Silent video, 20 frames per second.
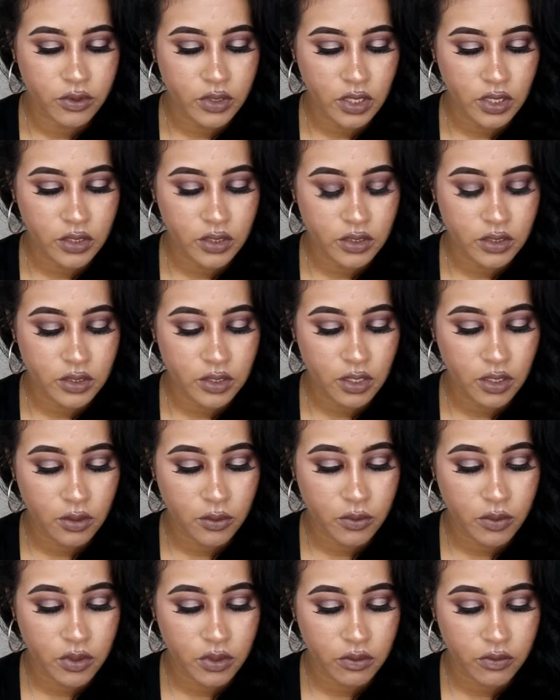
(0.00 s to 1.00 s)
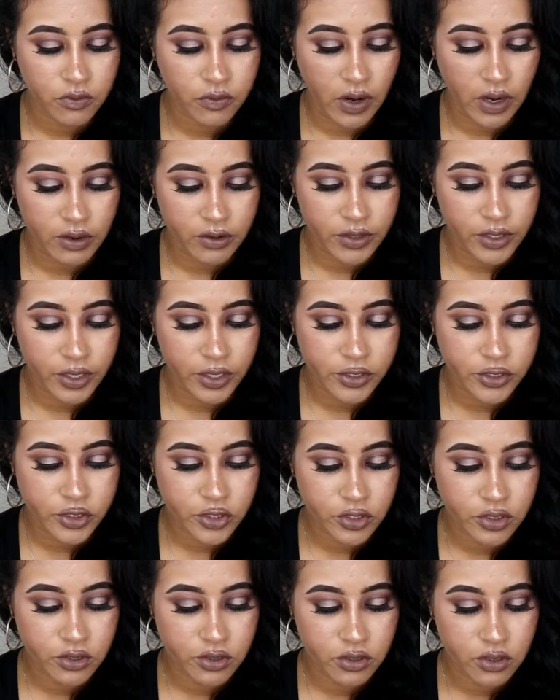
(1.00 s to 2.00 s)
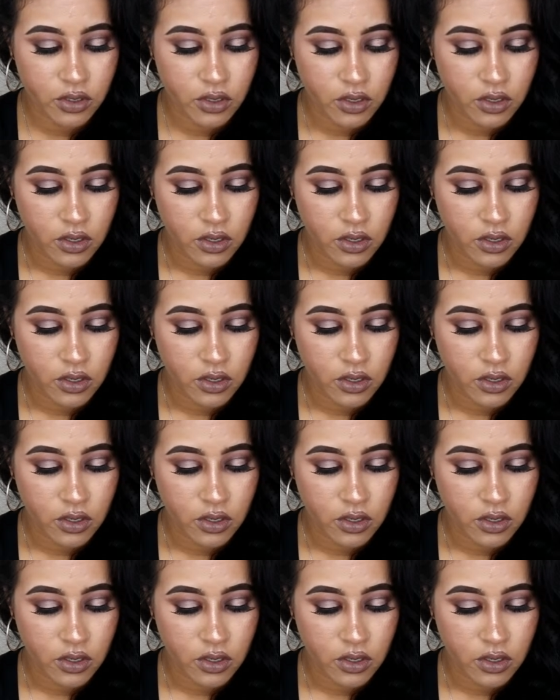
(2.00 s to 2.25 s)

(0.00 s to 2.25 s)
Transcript: that there were a variation